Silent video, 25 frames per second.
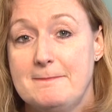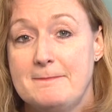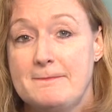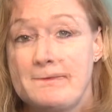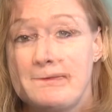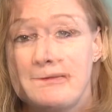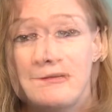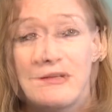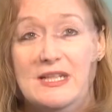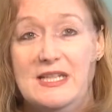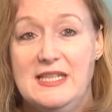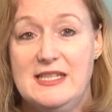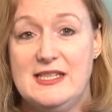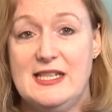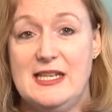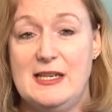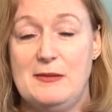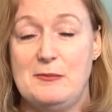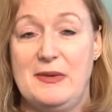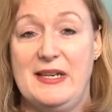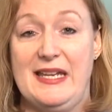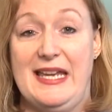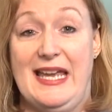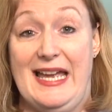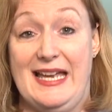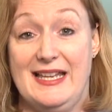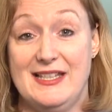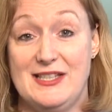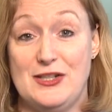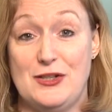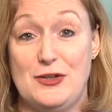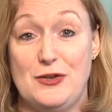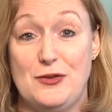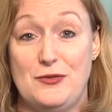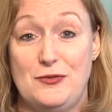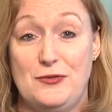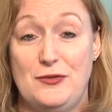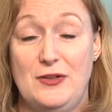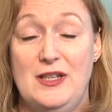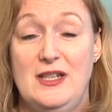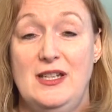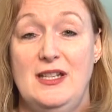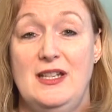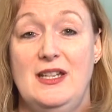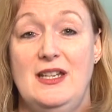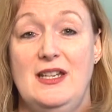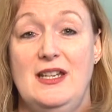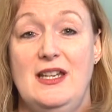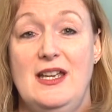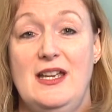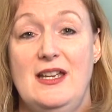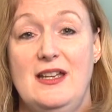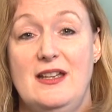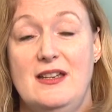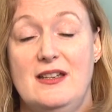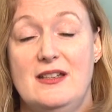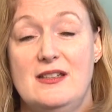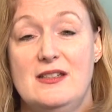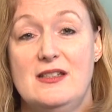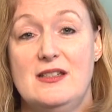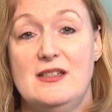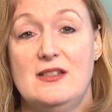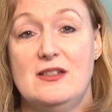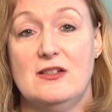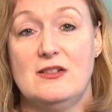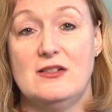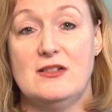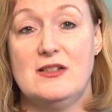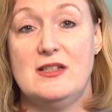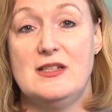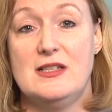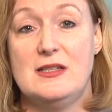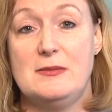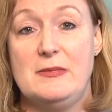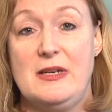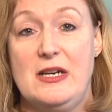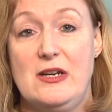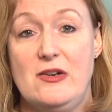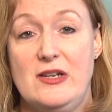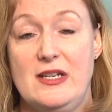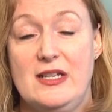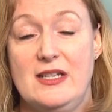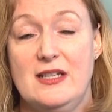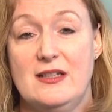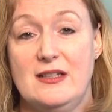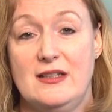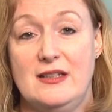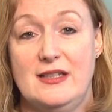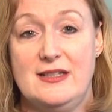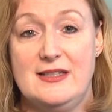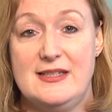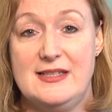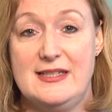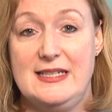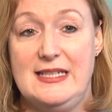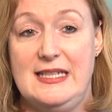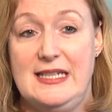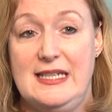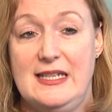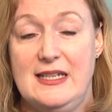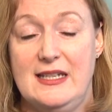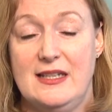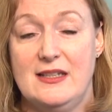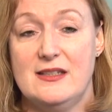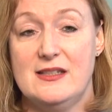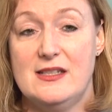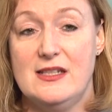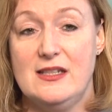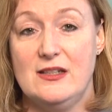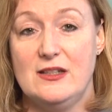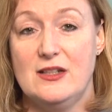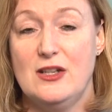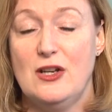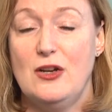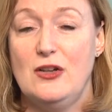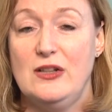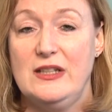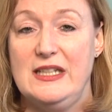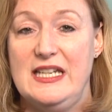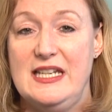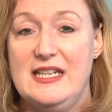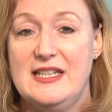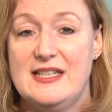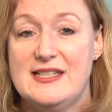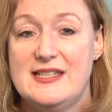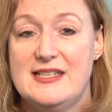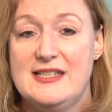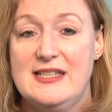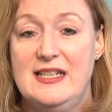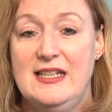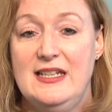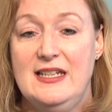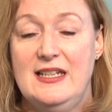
I really take my hat off to Drs. Mary Galinsky and her colleagues